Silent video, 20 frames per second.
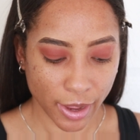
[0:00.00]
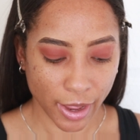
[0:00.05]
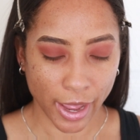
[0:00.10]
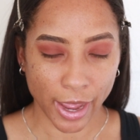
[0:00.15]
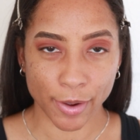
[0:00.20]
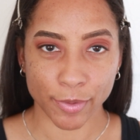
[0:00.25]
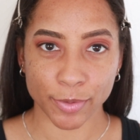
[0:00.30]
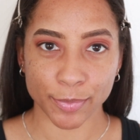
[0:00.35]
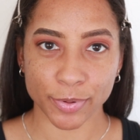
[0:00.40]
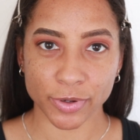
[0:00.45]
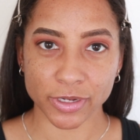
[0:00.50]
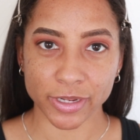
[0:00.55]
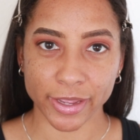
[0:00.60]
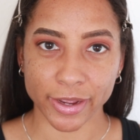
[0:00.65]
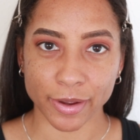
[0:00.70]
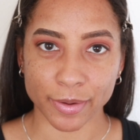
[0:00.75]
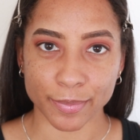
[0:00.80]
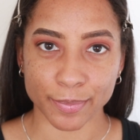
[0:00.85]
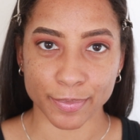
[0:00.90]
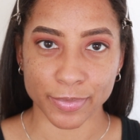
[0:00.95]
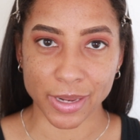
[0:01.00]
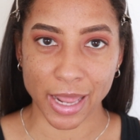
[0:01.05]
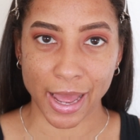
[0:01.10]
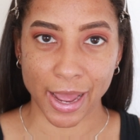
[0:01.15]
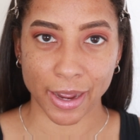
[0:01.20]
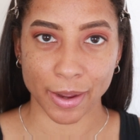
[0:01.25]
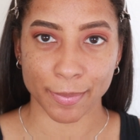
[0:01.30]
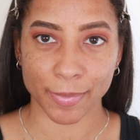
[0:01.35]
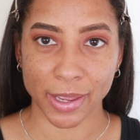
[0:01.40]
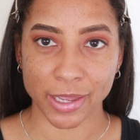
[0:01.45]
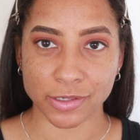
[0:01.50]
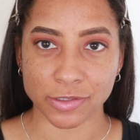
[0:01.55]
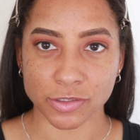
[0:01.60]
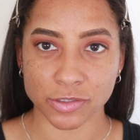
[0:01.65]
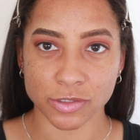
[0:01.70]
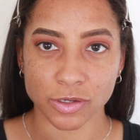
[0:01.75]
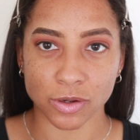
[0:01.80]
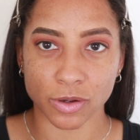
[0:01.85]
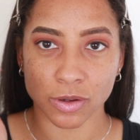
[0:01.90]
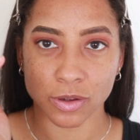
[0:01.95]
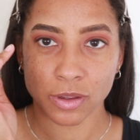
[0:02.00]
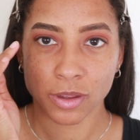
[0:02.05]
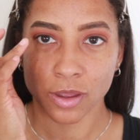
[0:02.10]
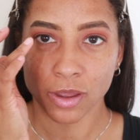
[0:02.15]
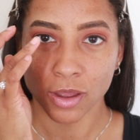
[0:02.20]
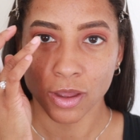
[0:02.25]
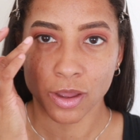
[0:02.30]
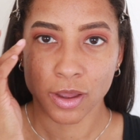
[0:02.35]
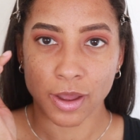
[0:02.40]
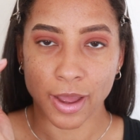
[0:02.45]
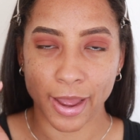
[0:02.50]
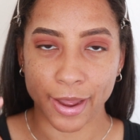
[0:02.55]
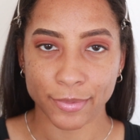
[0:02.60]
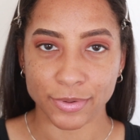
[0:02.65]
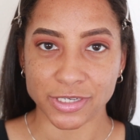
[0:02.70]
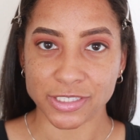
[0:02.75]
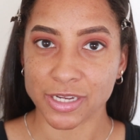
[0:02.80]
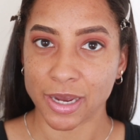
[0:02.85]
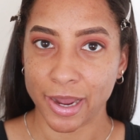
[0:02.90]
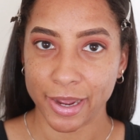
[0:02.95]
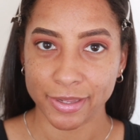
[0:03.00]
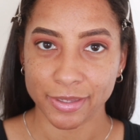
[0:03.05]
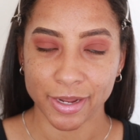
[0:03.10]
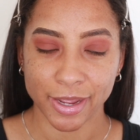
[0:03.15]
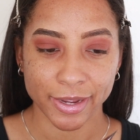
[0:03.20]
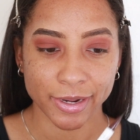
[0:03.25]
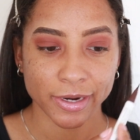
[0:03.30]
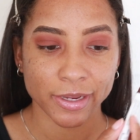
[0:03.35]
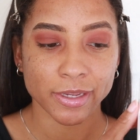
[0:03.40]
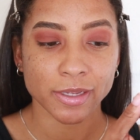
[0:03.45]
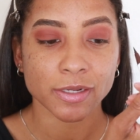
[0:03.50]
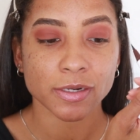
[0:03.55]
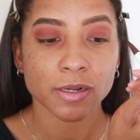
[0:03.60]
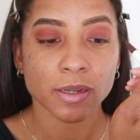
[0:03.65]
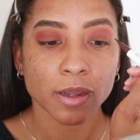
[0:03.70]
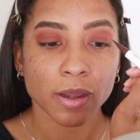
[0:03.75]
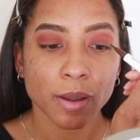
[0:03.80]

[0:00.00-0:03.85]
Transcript: I would put like a black pencil, I would tightline it,